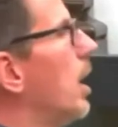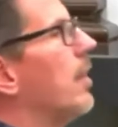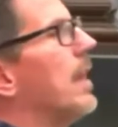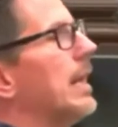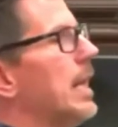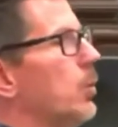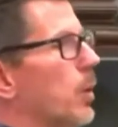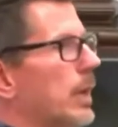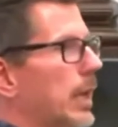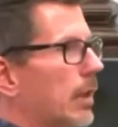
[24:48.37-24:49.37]
that heat
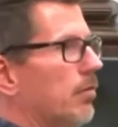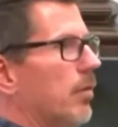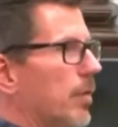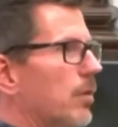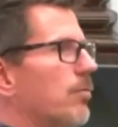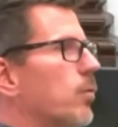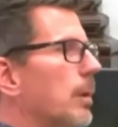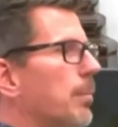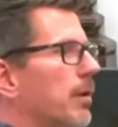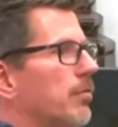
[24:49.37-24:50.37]
radiates, and the
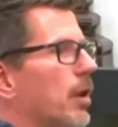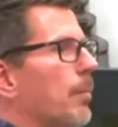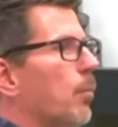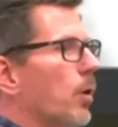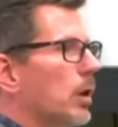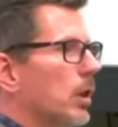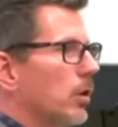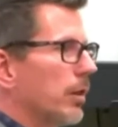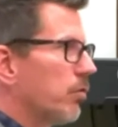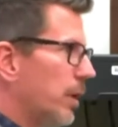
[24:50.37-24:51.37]
infrared picks it up more
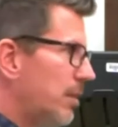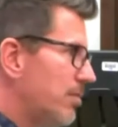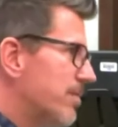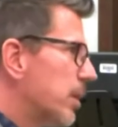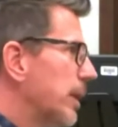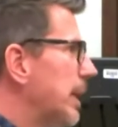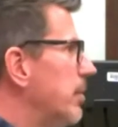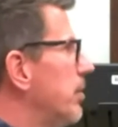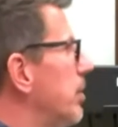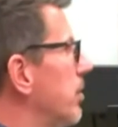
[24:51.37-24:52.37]
clearly. So he's very
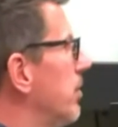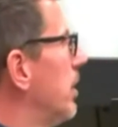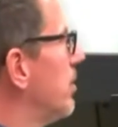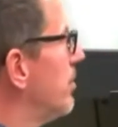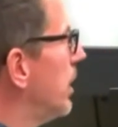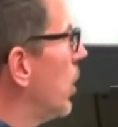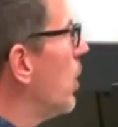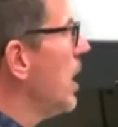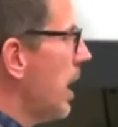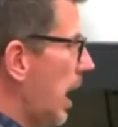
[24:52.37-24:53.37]
easy to see in the video
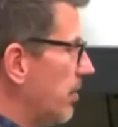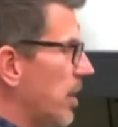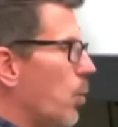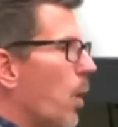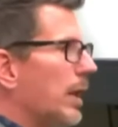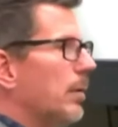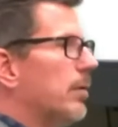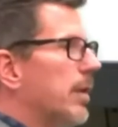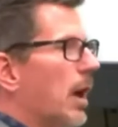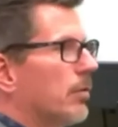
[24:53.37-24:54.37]
as a white
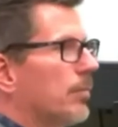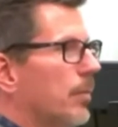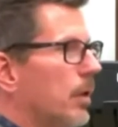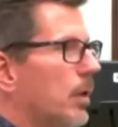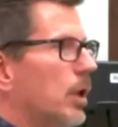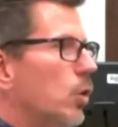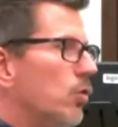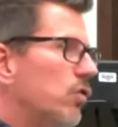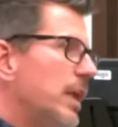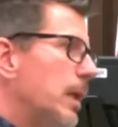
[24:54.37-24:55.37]
dot. You
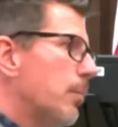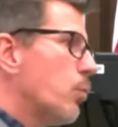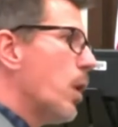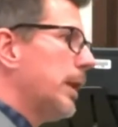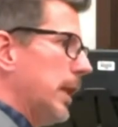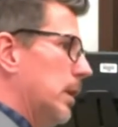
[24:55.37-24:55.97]
see him running